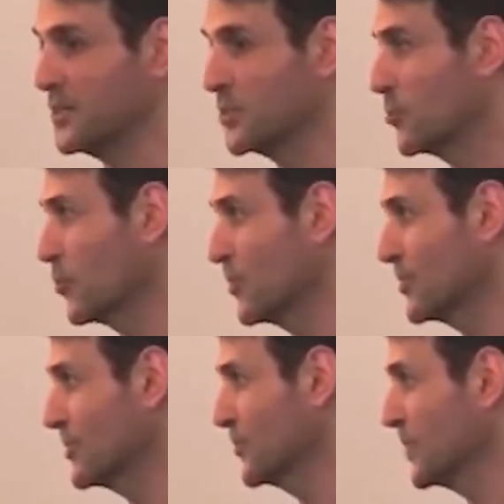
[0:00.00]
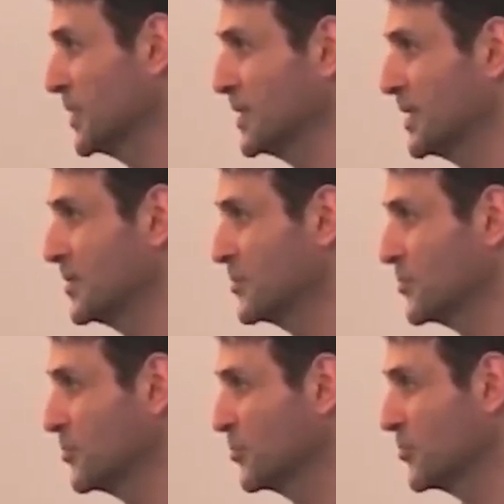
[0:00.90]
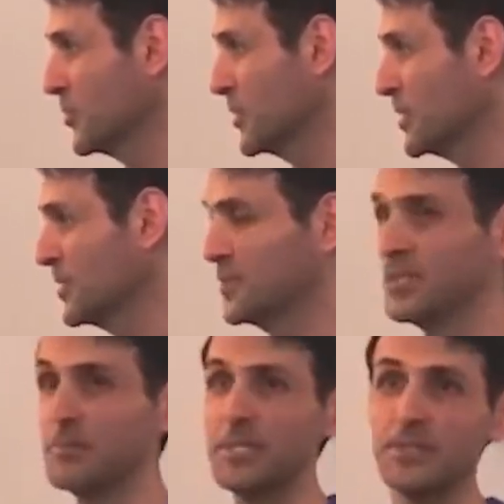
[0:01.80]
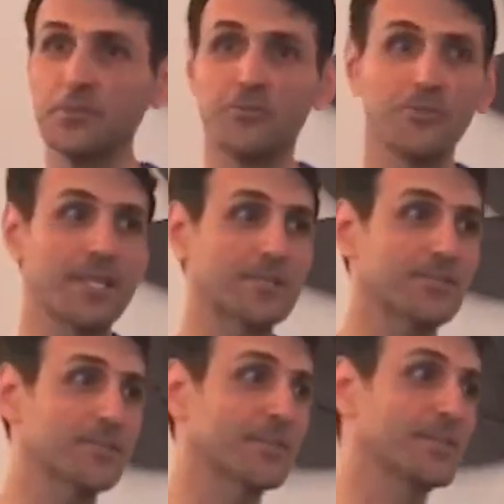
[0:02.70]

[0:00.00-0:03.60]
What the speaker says: in the world, and to the meaning of life.